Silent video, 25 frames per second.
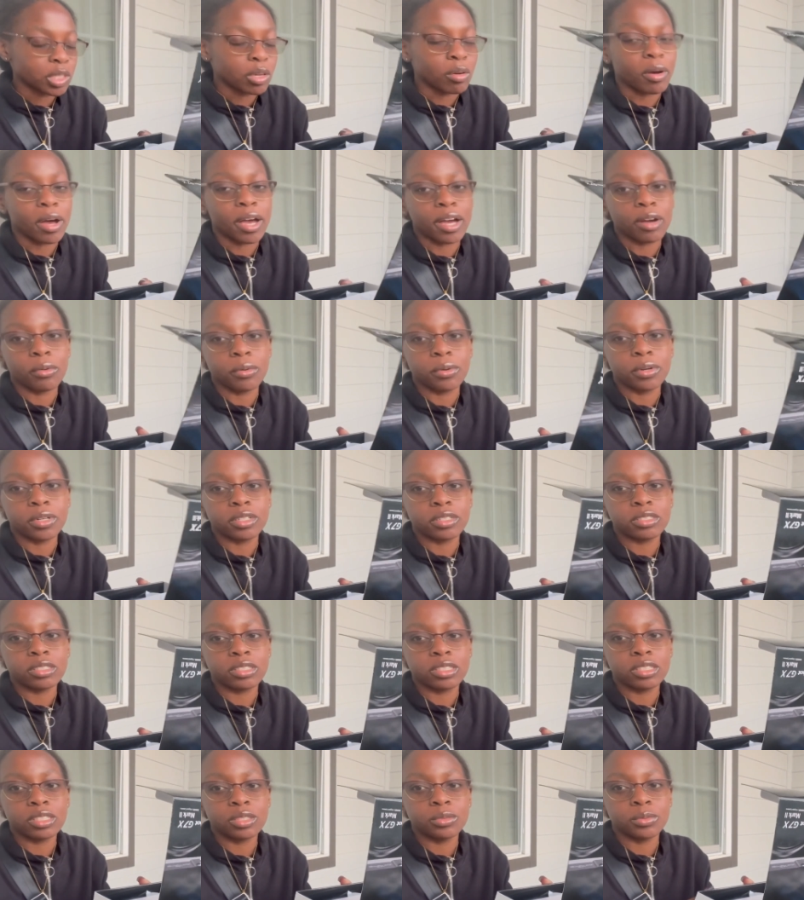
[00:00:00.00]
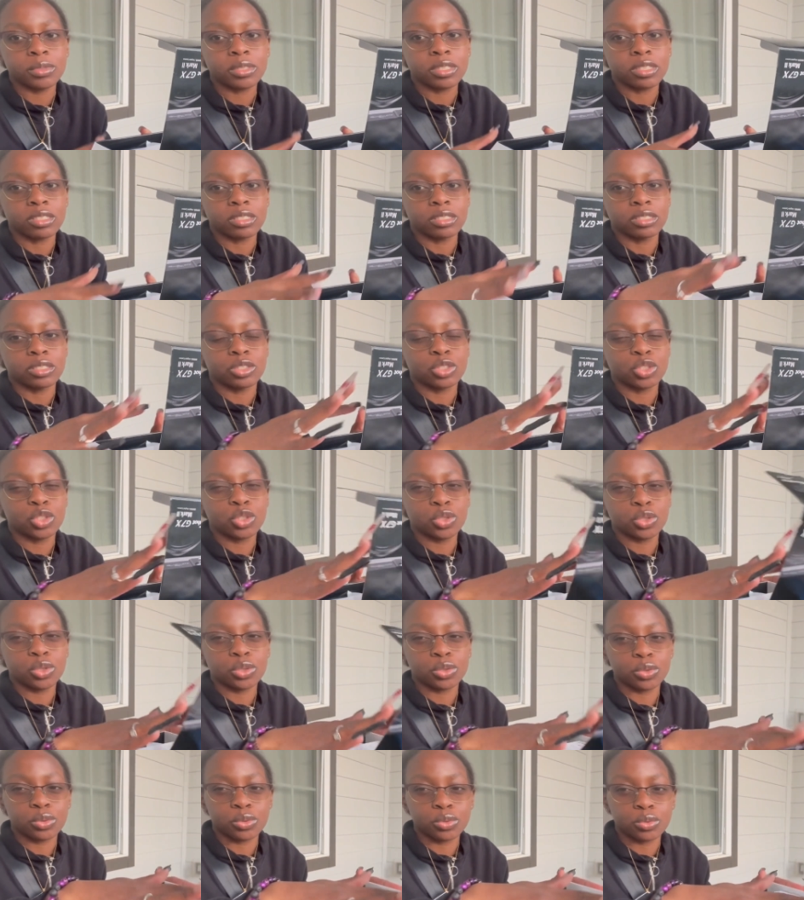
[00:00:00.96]
So I ordered this with the
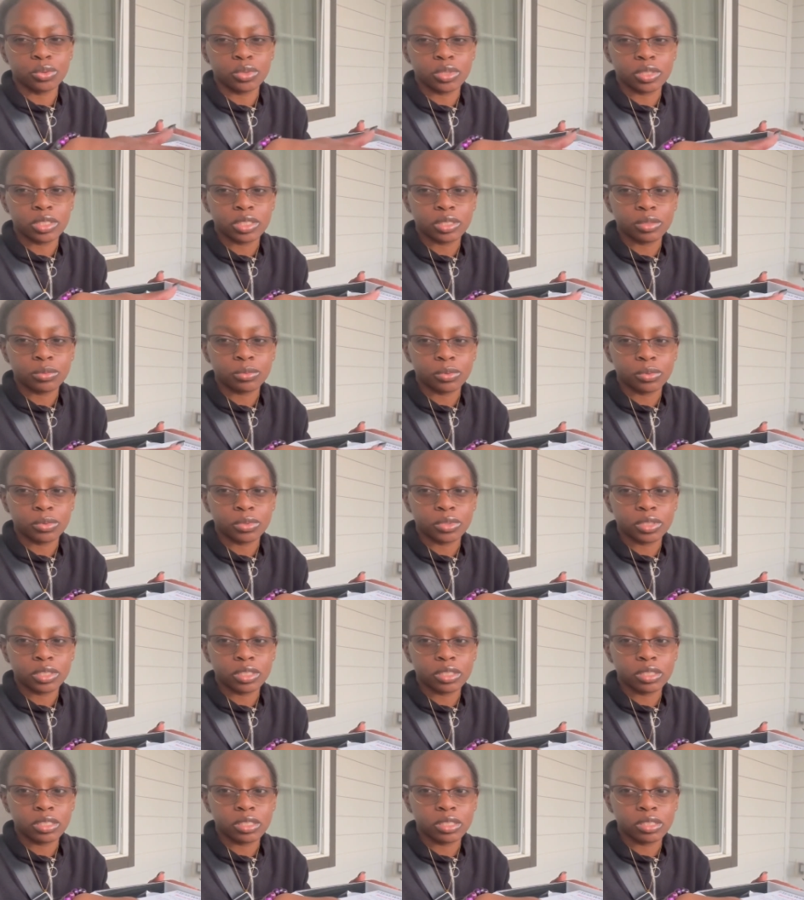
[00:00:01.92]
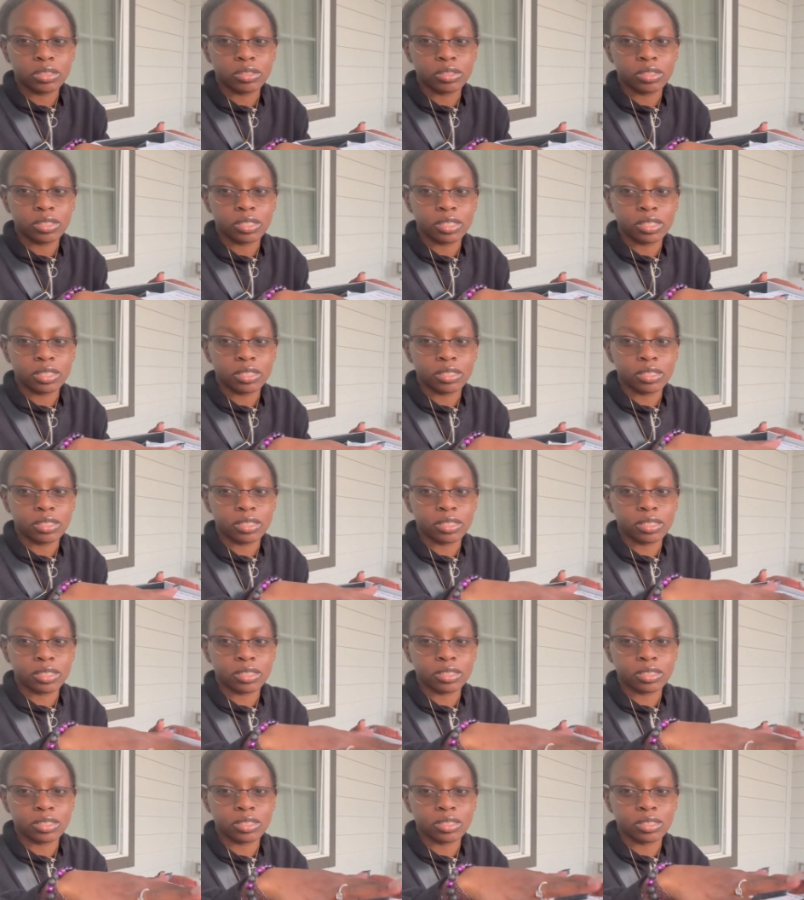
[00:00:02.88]
two-year warranty on
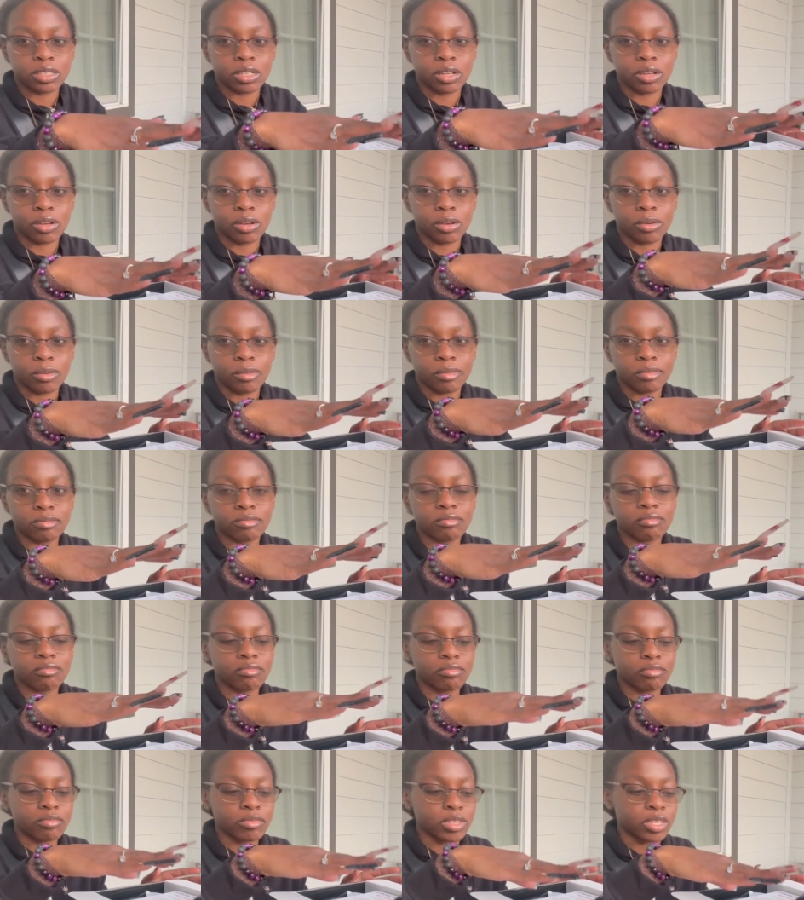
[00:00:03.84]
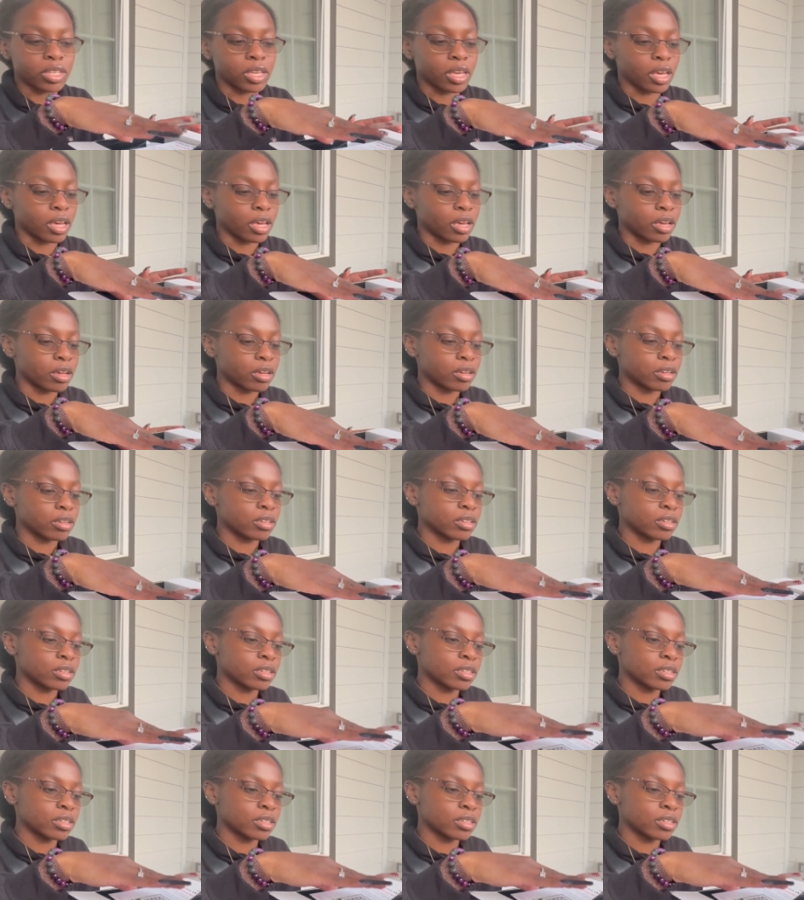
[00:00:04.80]
it. So yeah.